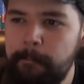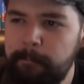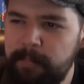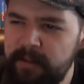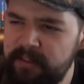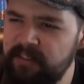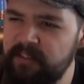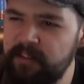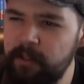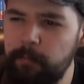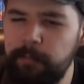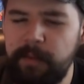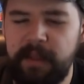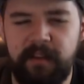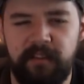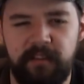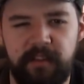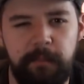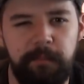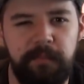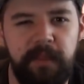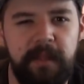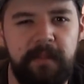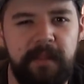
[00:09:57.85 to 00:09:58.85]
but still being
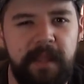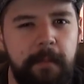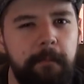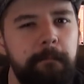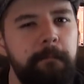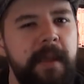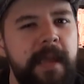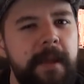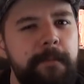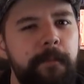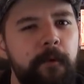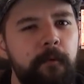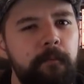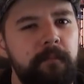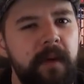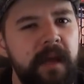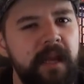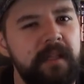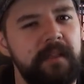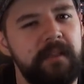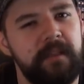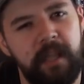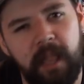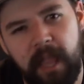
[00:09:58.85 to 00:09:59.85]
something that people
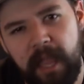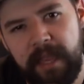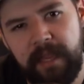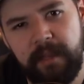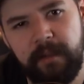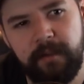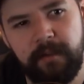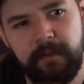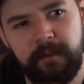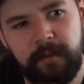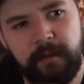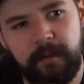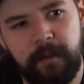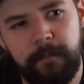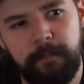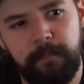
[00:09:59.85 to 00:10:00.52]
might like.